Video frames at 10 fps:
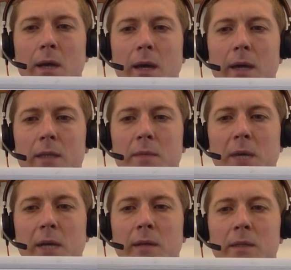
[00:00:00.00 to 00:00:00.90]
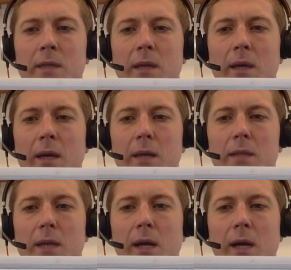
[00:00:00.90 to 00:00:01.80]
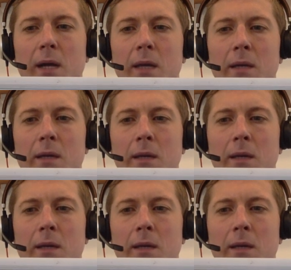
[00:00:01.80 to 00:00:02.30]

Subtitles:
x minus xi,